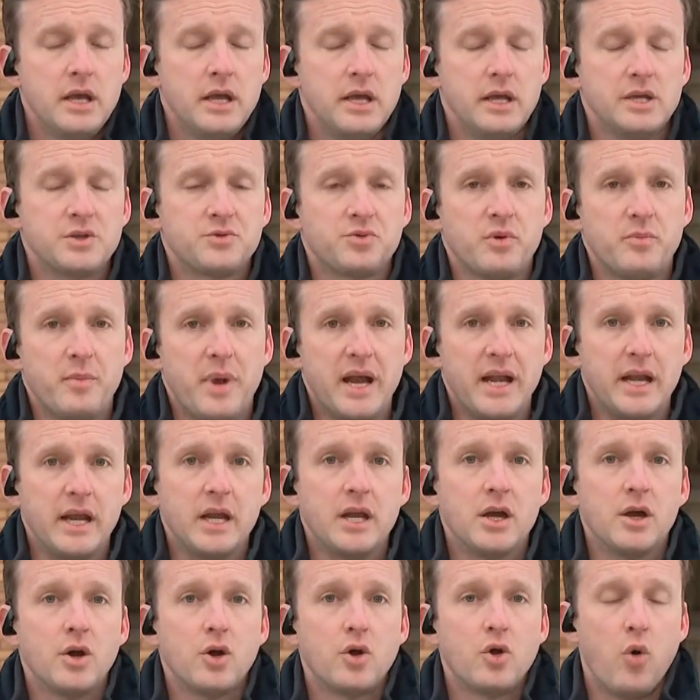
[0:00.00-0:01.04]
is
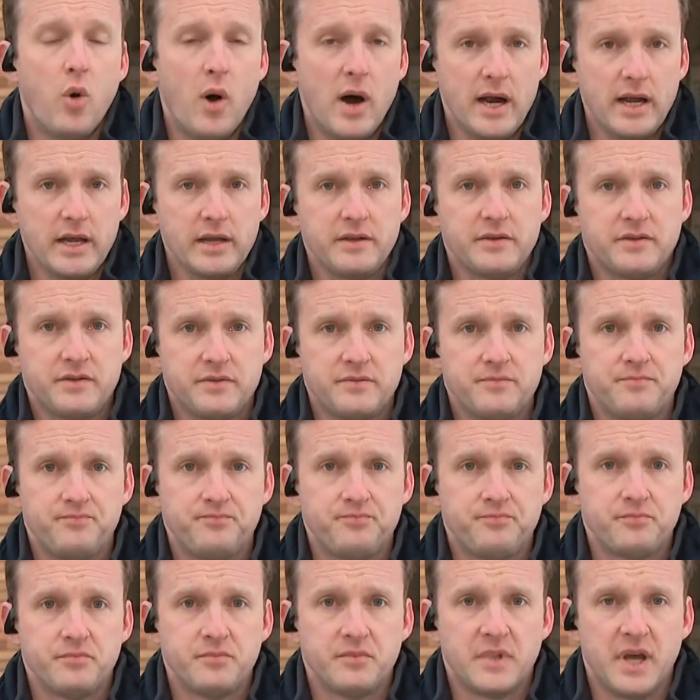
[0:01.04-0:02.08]
remaining quiet.
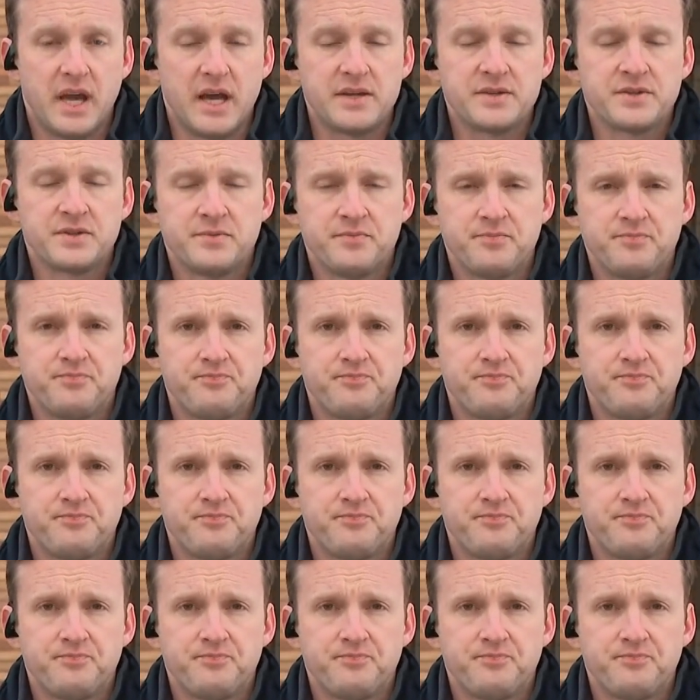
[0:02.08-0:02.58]
Guys.